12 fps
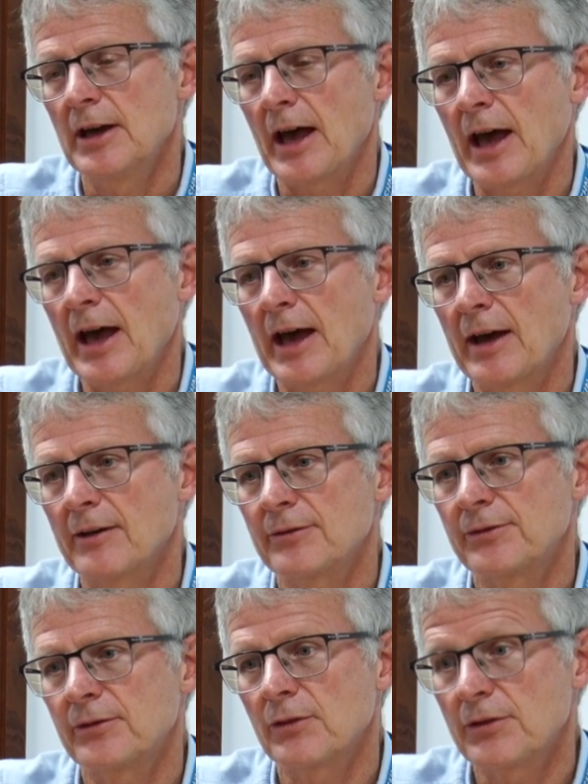have
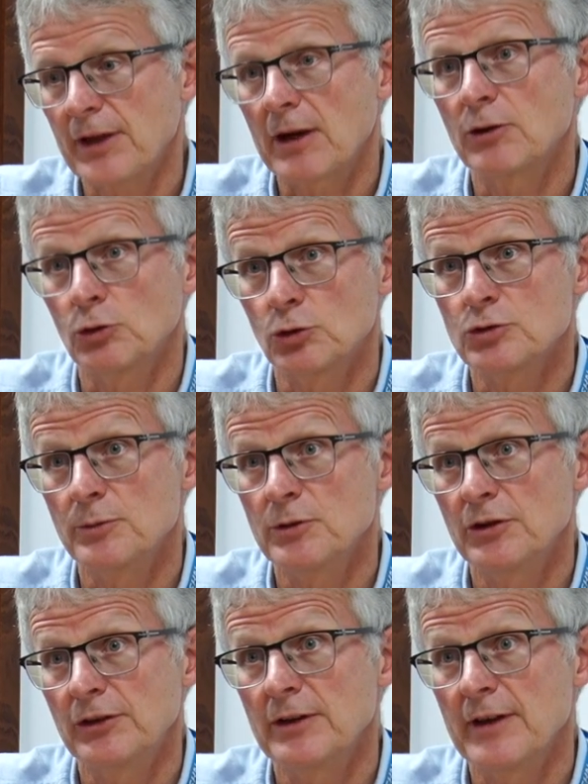thyroid
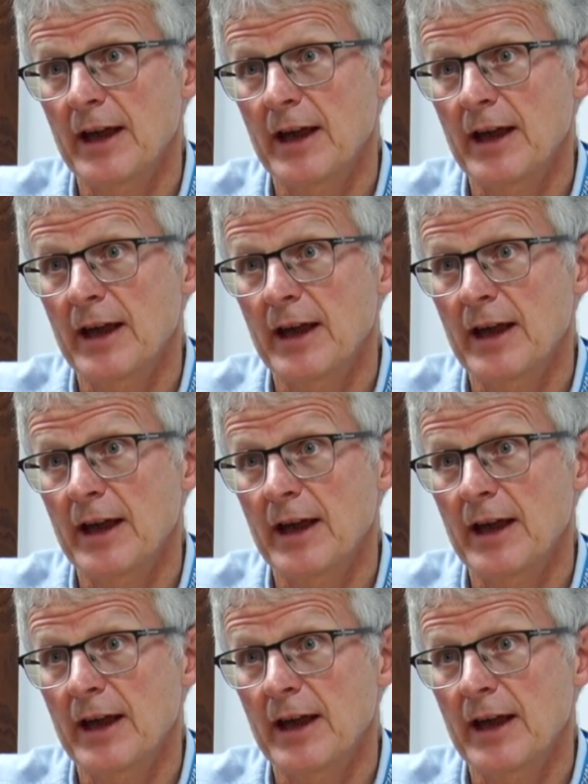autoimmunity.